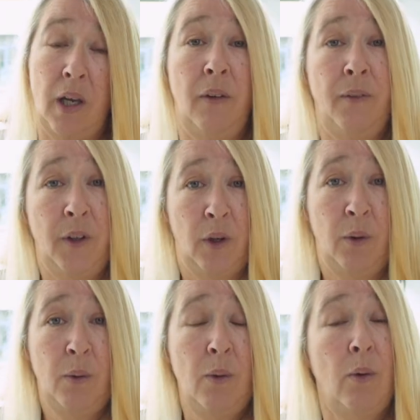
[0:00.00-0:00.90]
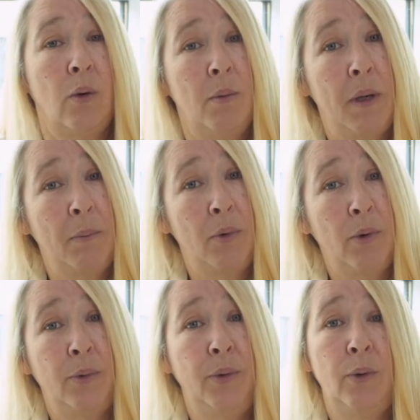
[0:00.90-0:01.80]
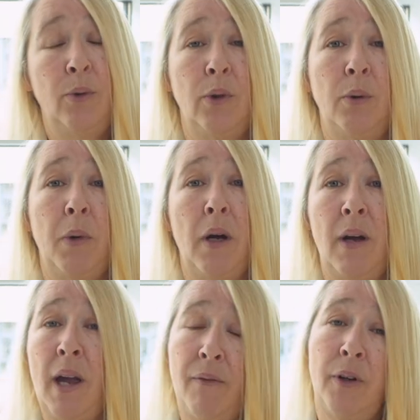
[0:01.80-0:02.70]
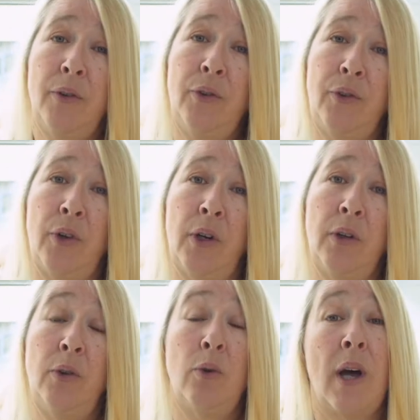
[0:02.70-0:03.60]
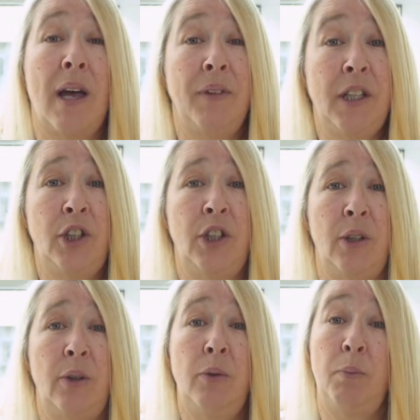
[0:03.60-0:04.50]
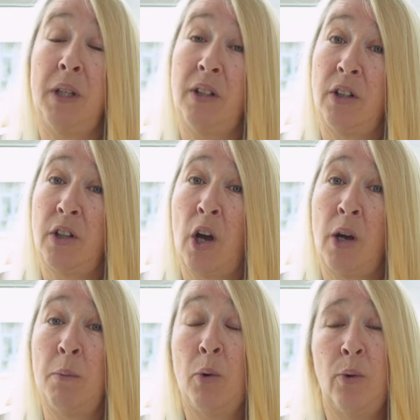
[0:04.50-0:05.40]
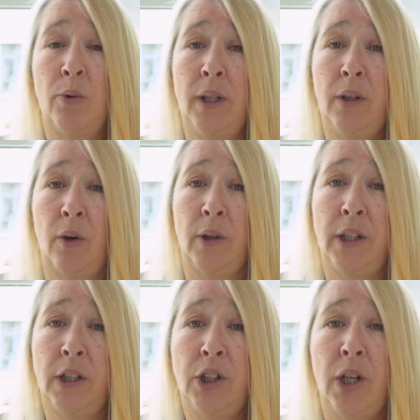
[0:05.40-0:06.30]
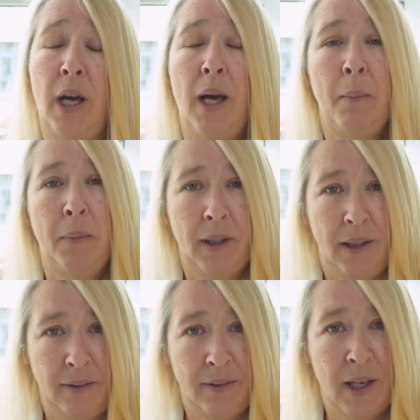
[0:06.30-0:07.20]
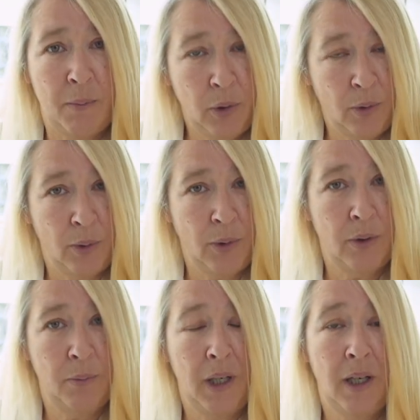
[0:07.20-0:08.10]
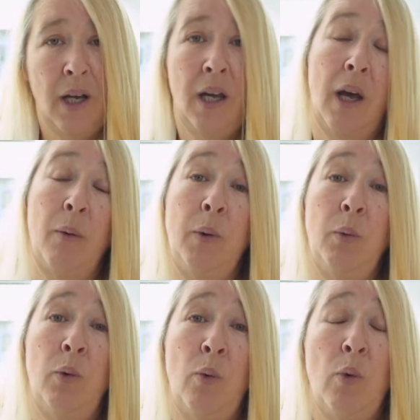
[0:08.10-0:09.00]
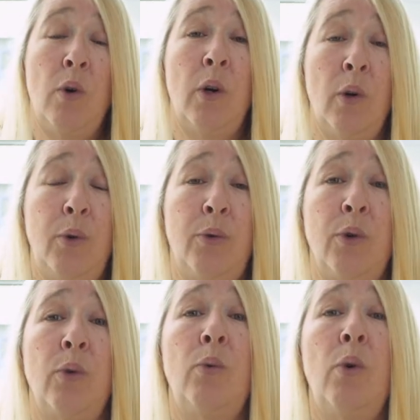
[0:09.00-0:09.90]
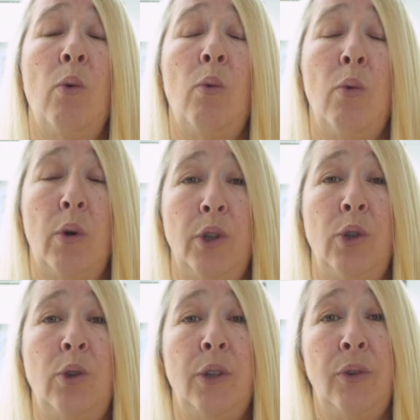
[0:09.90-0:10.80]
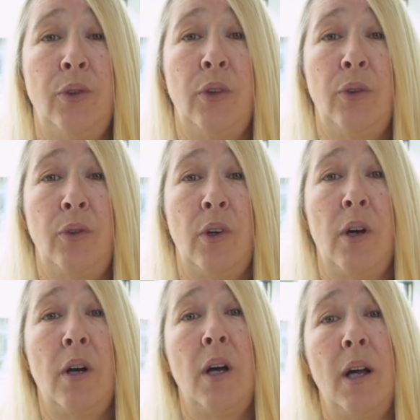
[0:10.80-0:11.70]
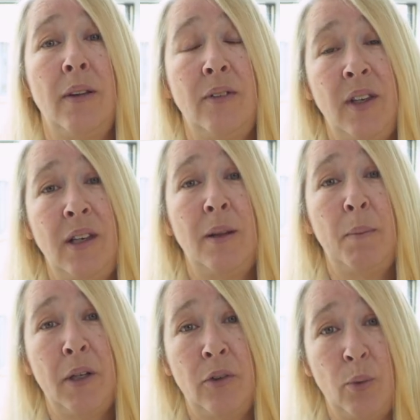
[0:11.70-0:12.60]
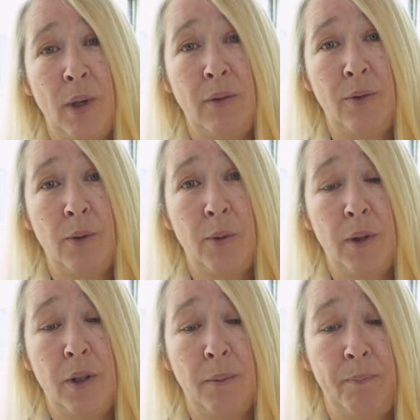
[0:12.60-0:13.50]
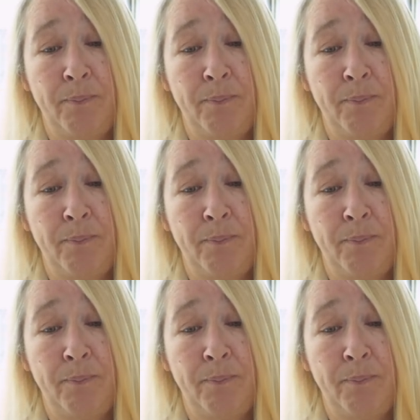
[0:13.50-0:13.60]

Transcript: If you or a member of your group are ever concerned or have issues, be it at home or in college, please come and talk to me, and we will we'll go through what your concerns are and seek the best way forward.